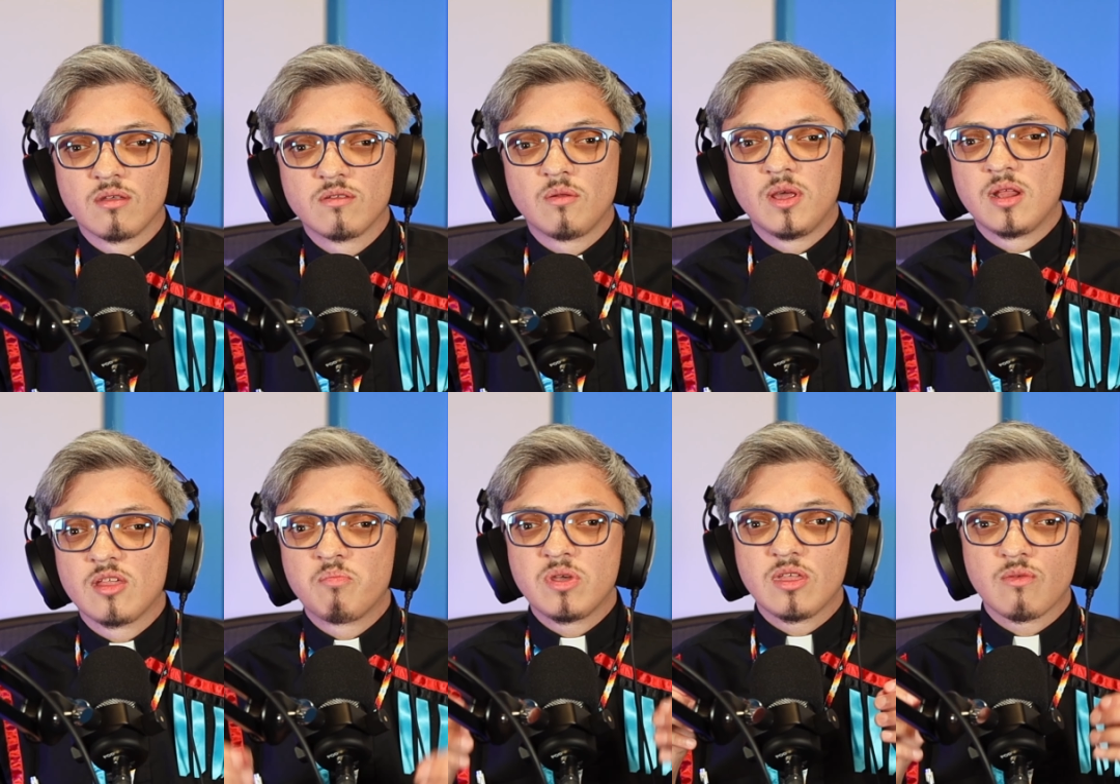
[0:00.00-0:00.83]
So let
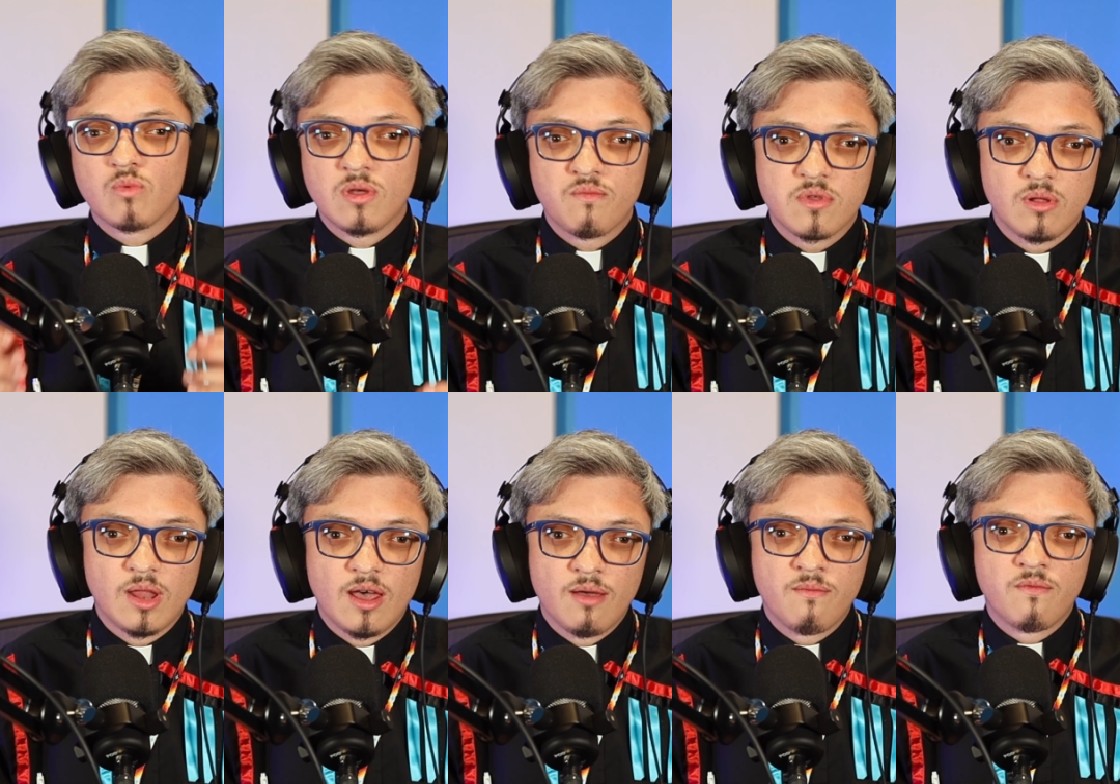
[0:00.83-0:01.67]
us be swift to
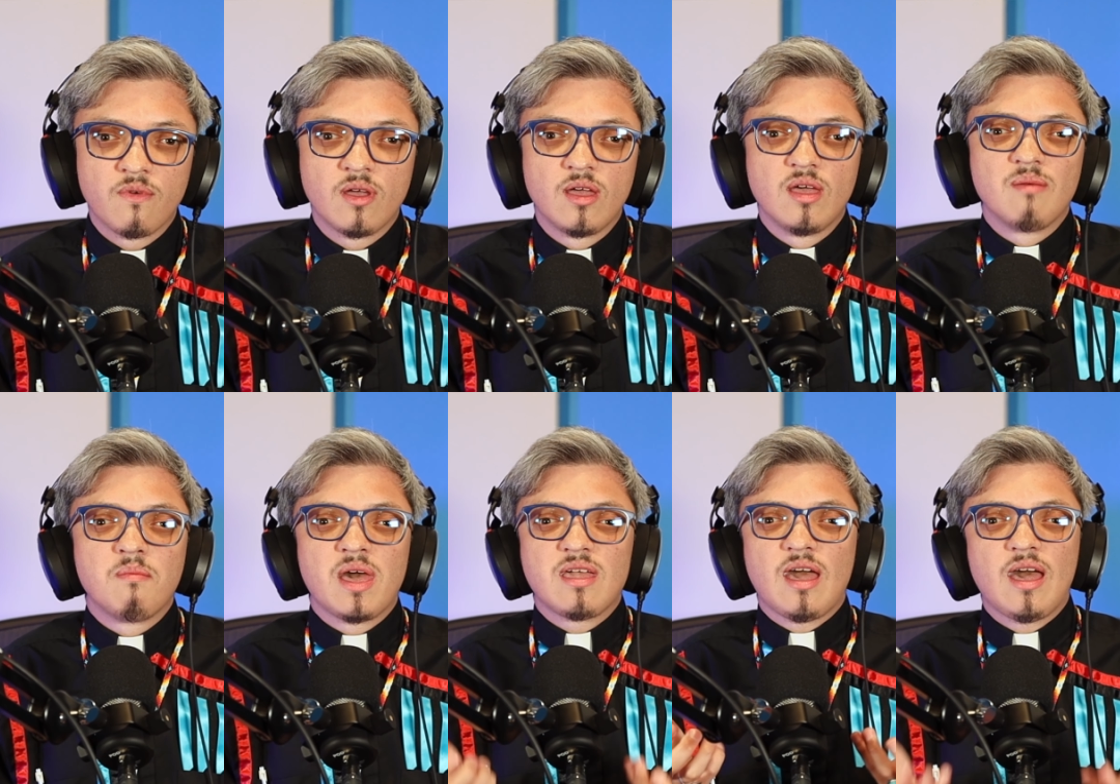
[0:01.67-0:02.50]
love,
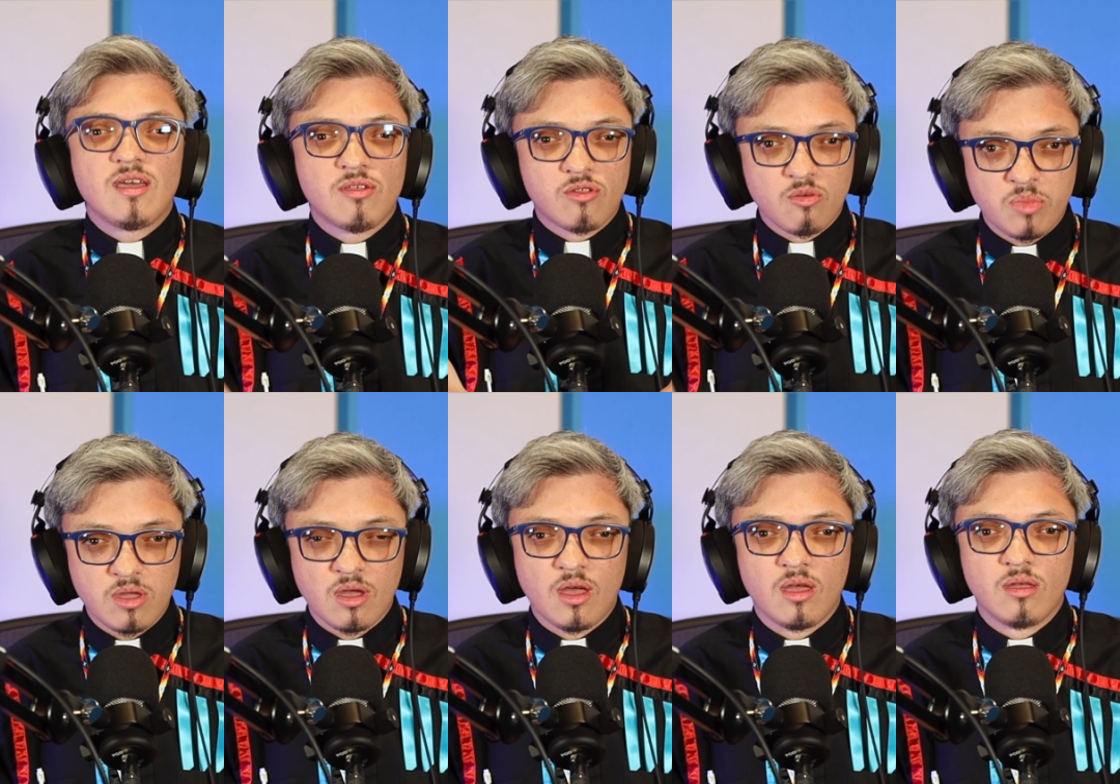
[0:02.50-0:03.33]
make haste to be
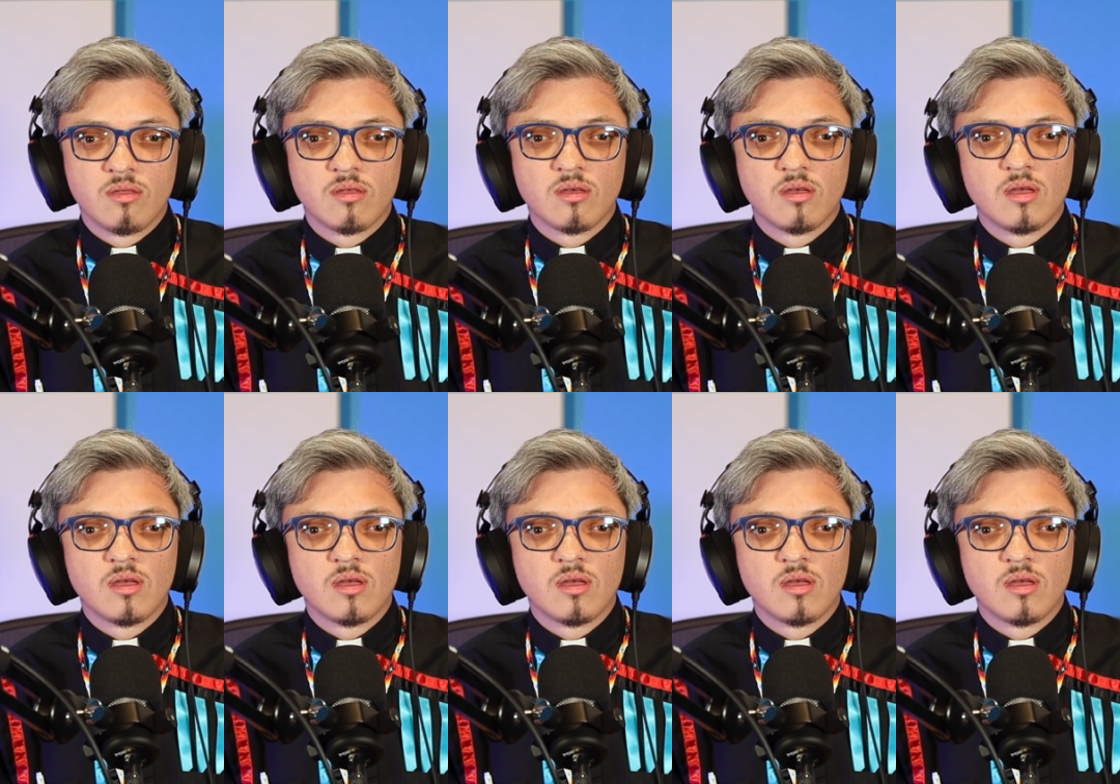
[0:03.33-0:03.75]
kind.